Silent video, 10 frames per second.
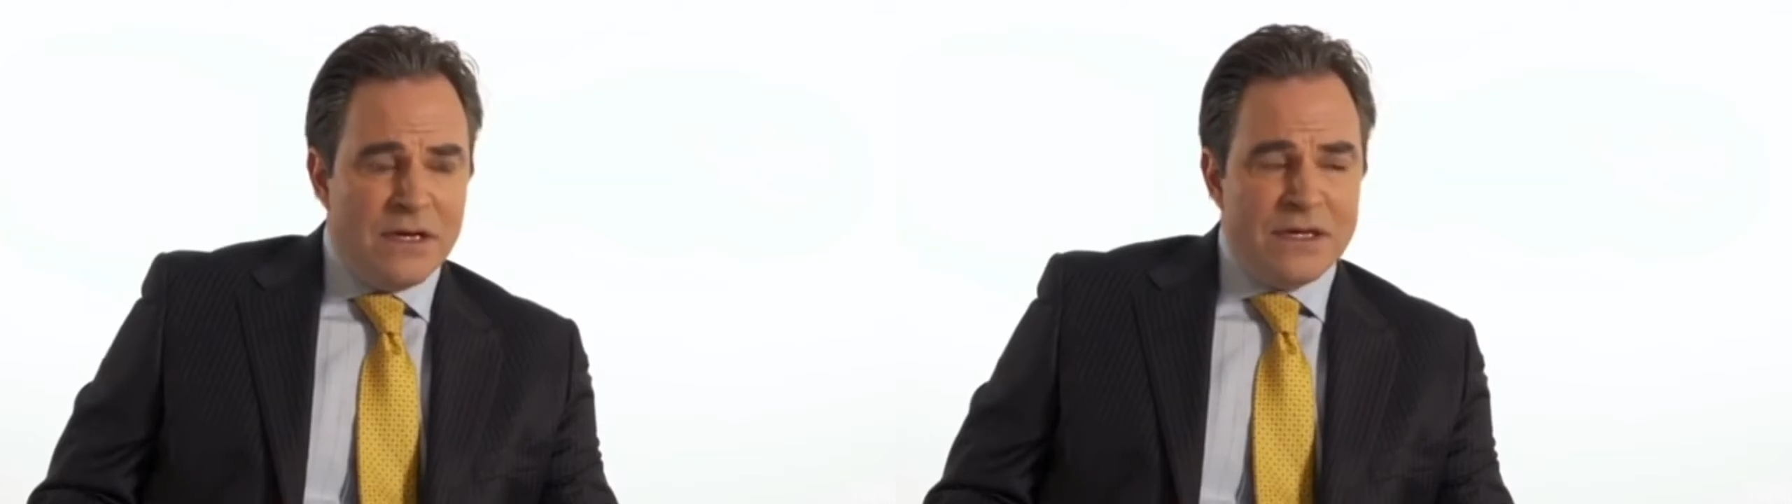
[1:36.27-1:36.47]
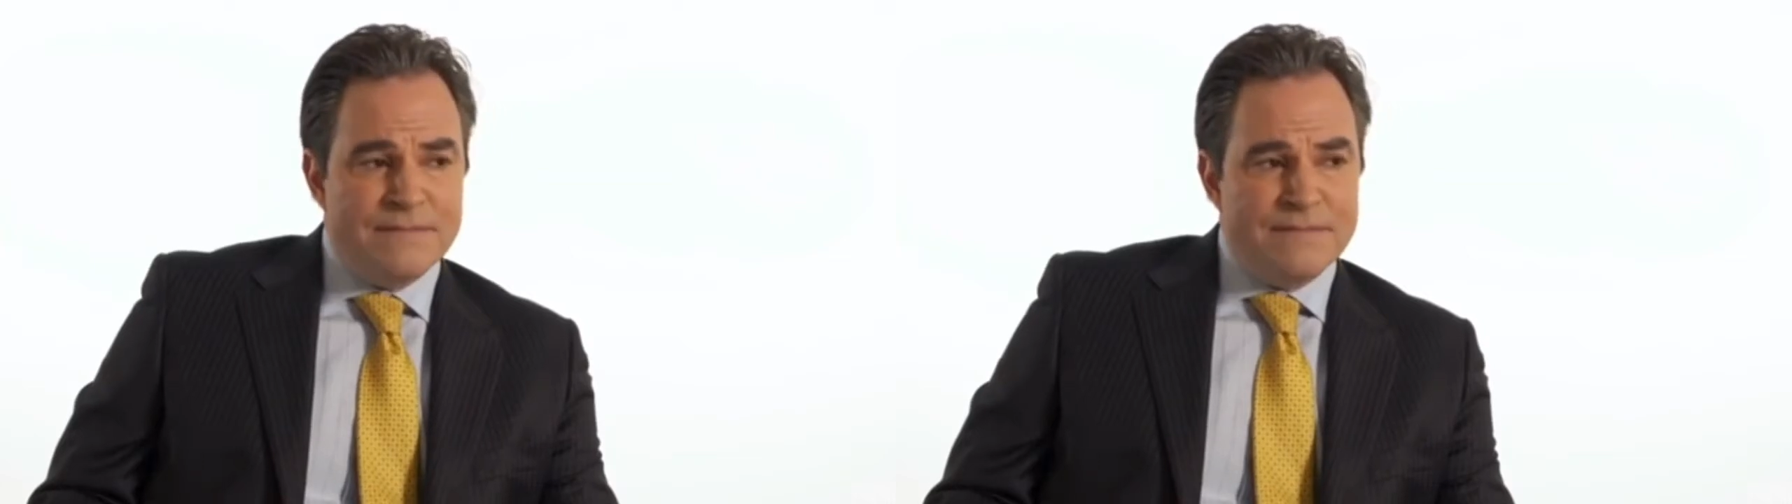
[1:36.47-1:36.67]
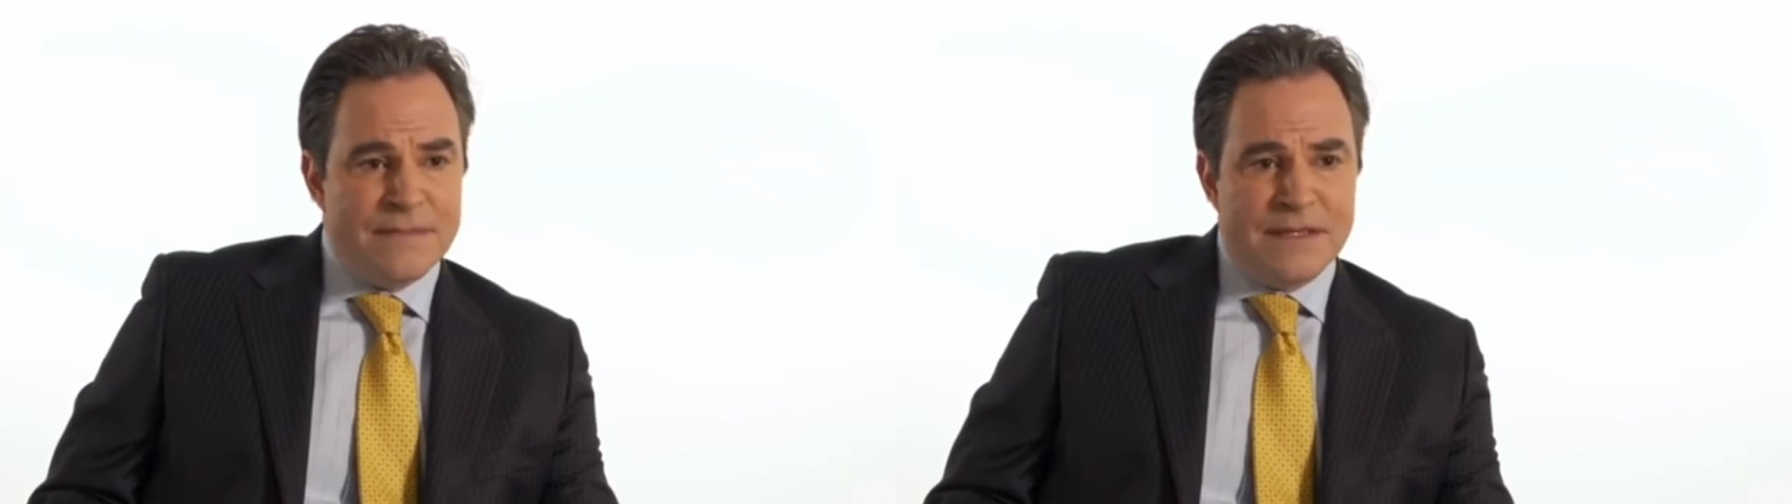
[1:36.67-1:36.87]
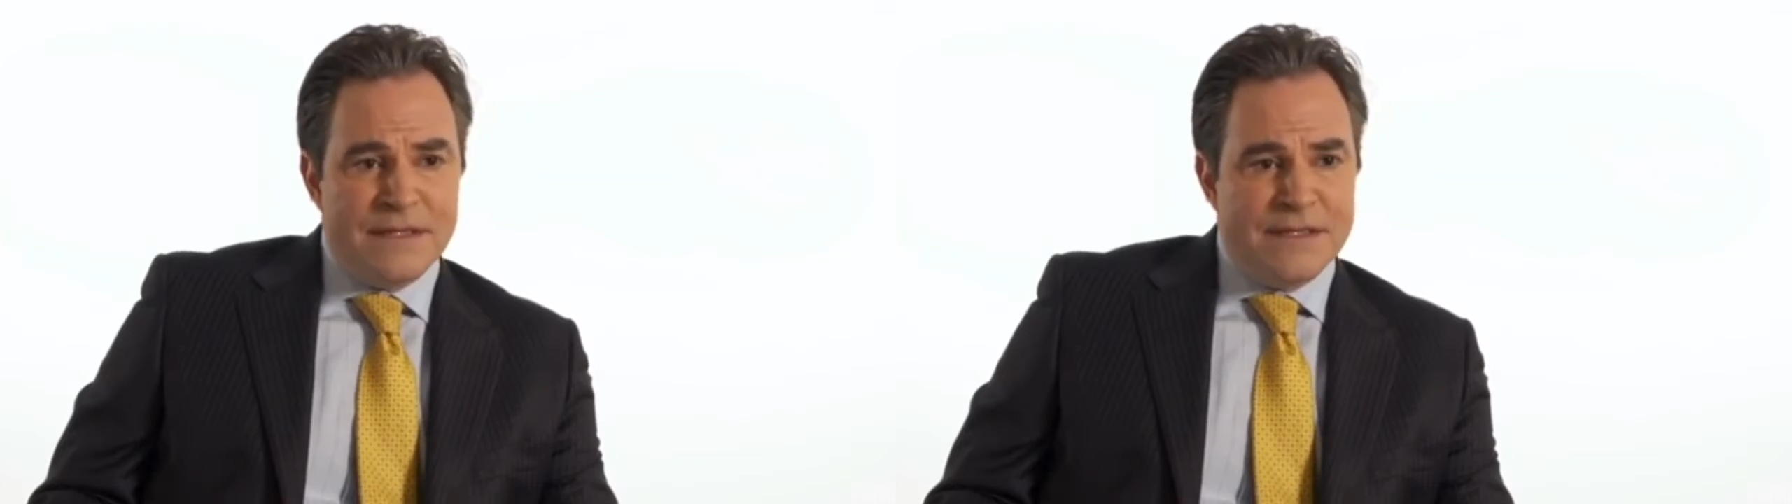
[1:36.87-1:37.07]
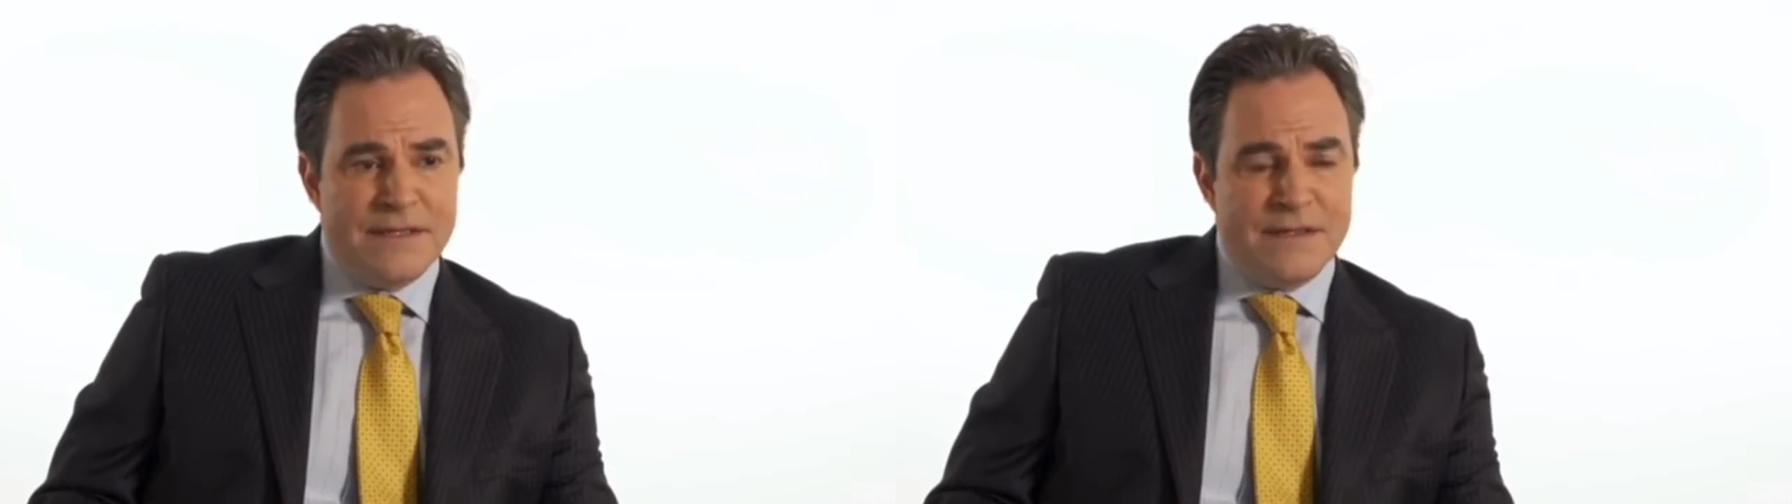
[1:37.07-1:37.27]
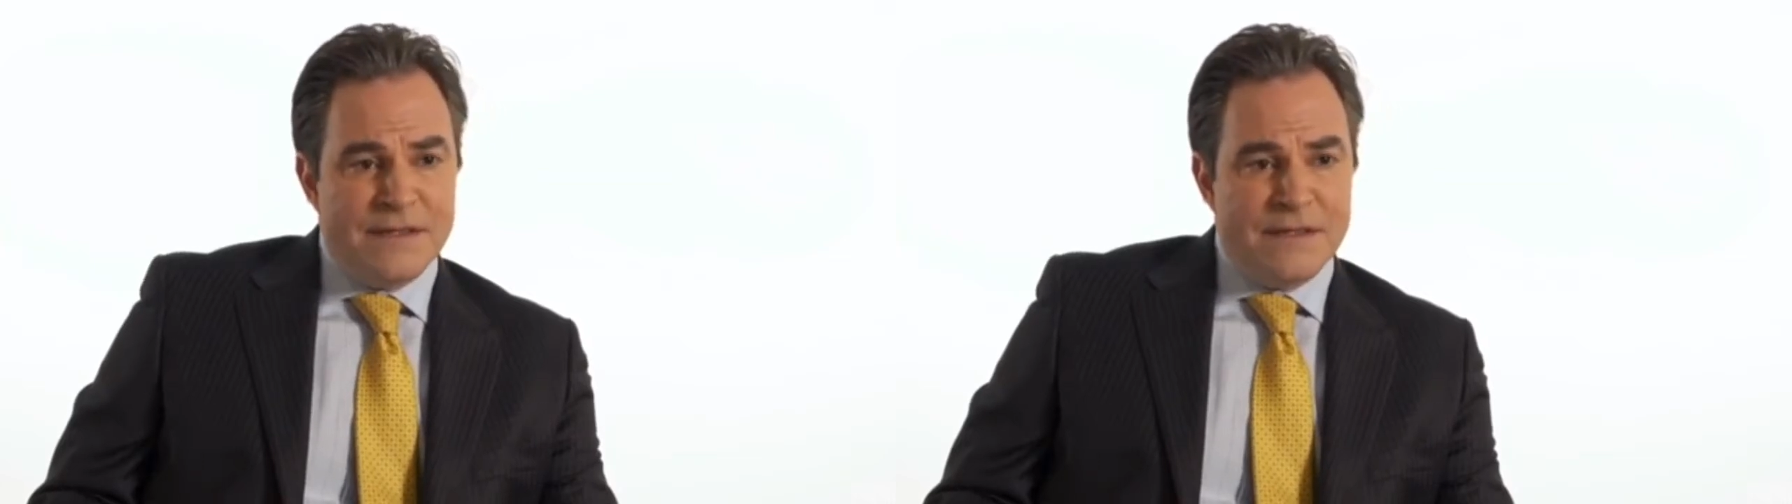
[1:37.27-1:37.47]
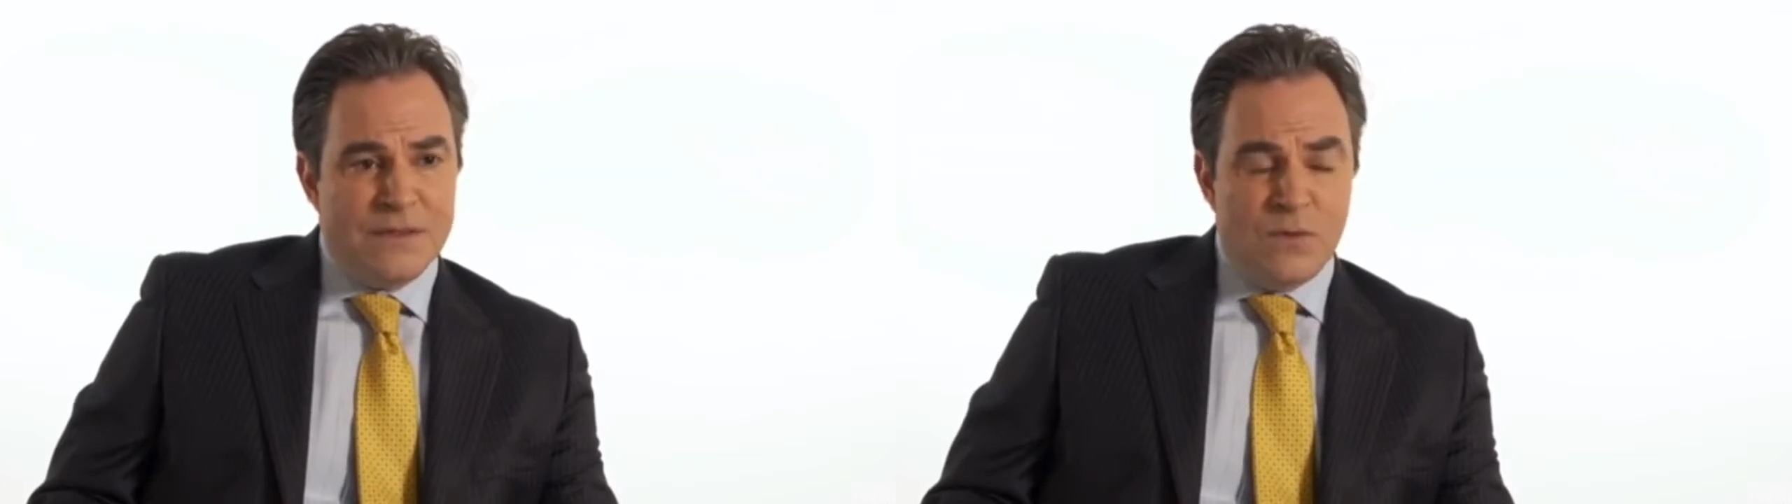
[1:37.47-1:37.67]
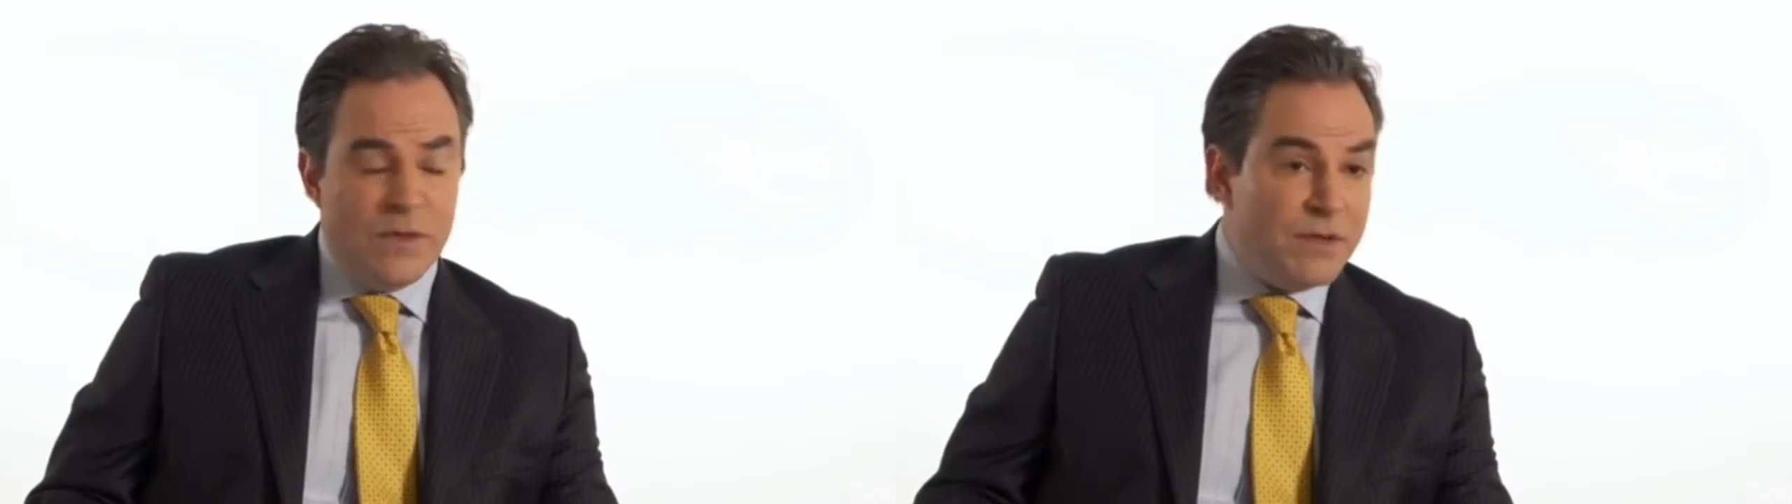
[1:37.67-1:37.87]
Um, uh,
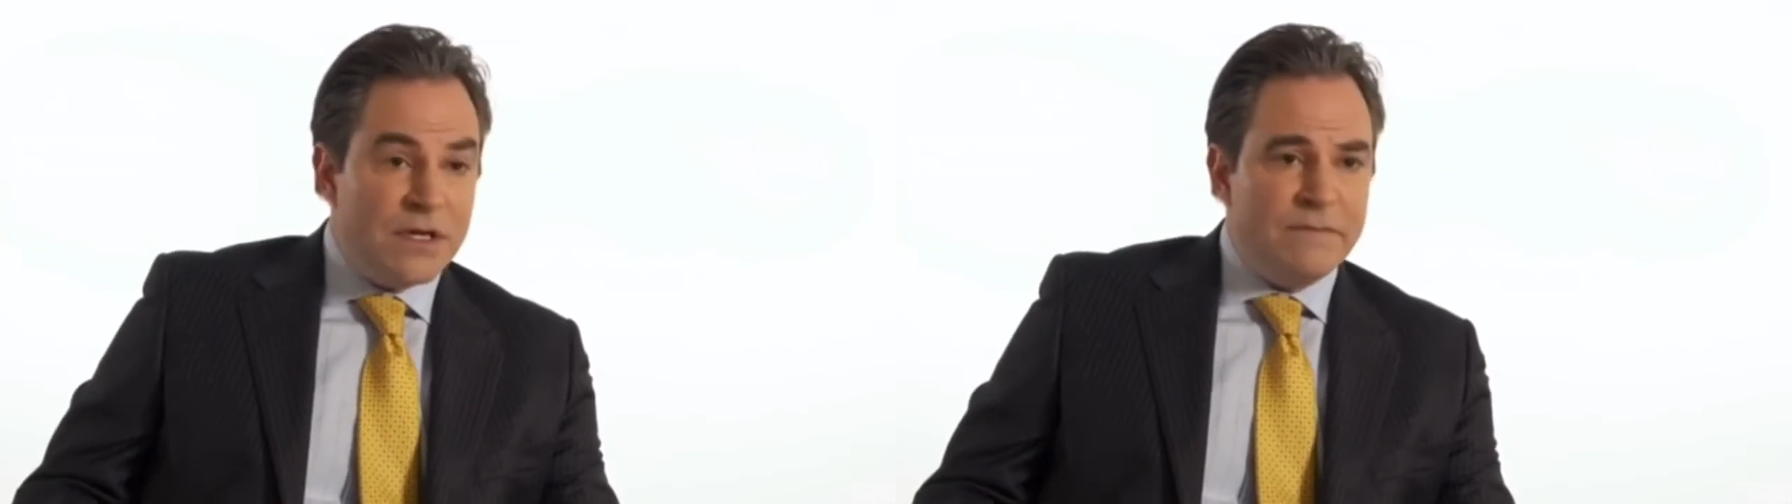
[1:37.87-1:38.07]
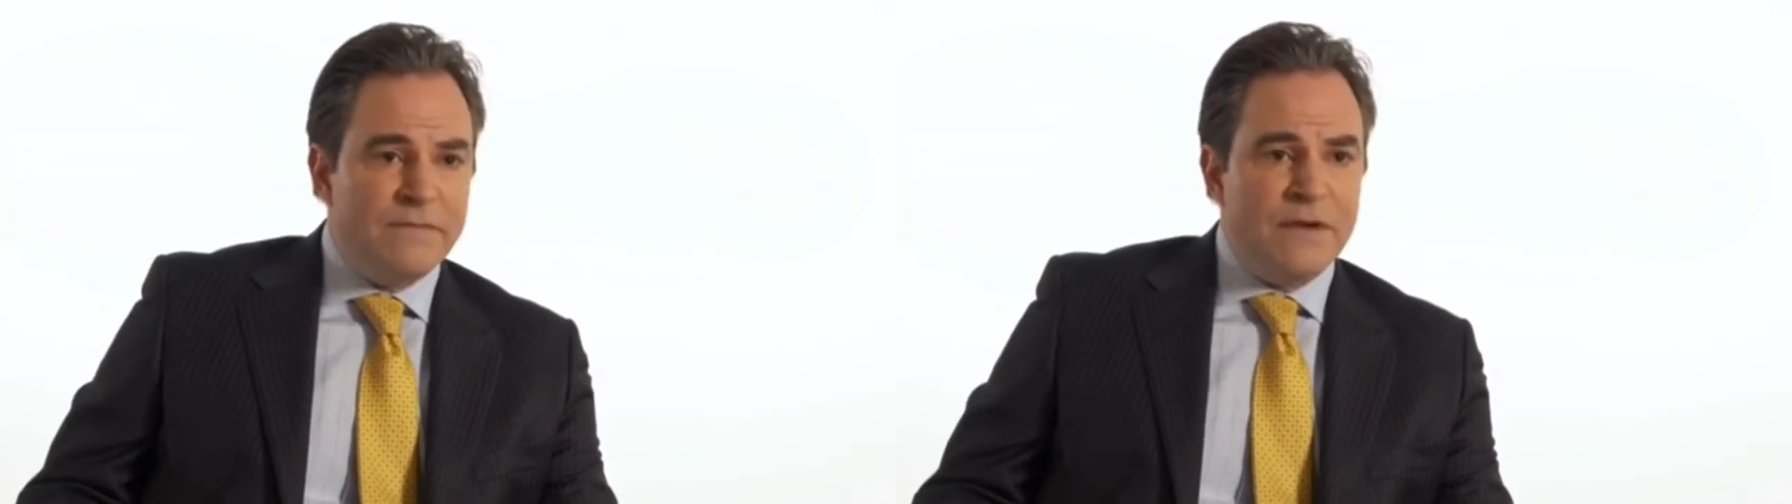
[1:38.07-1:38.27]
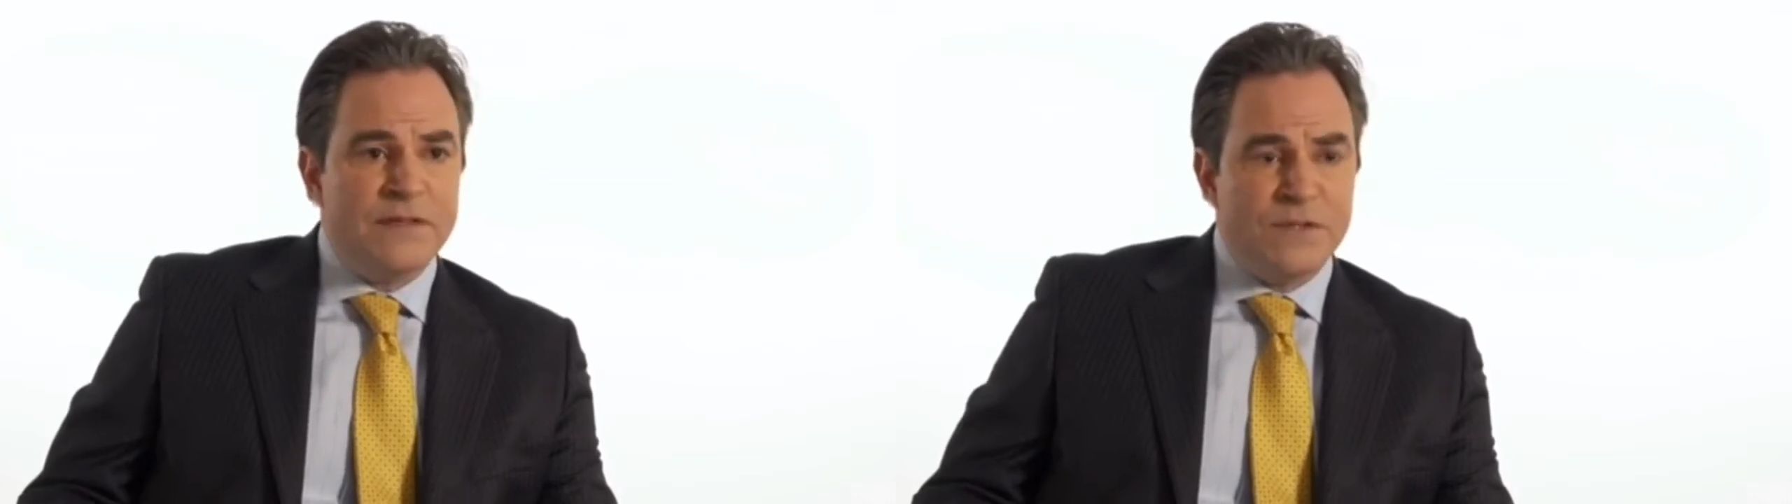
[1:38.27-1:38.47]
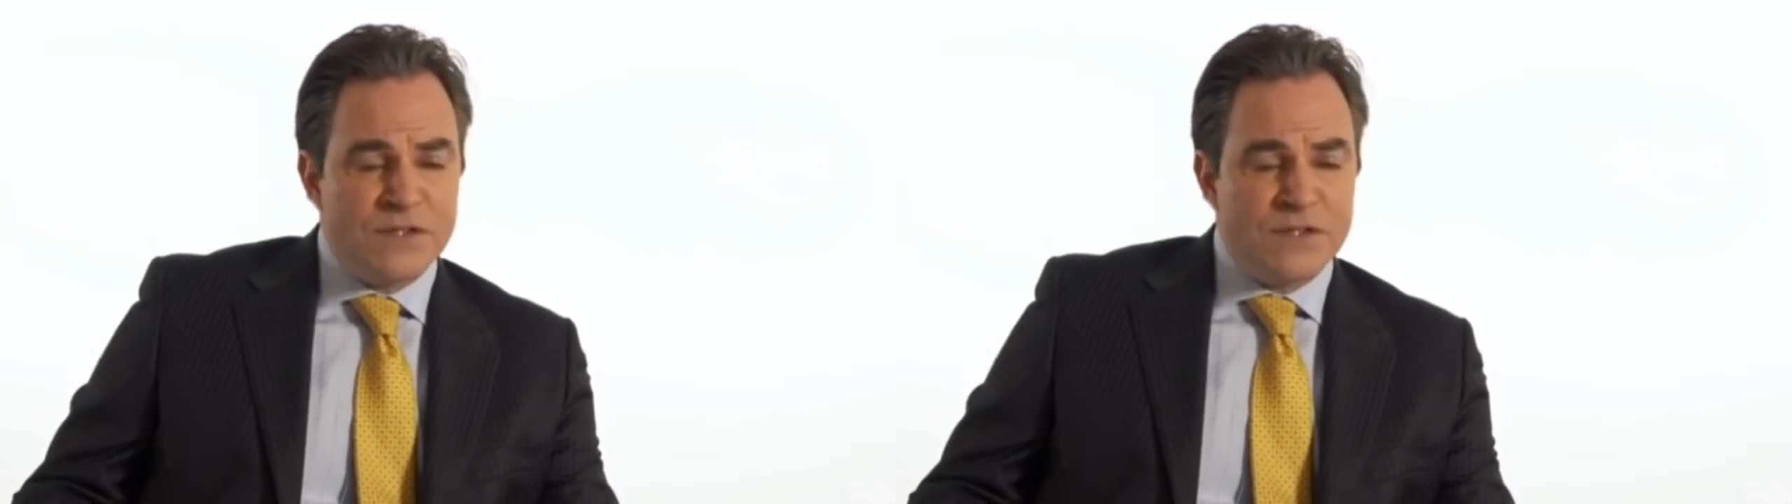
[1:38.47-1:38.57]
we become friends.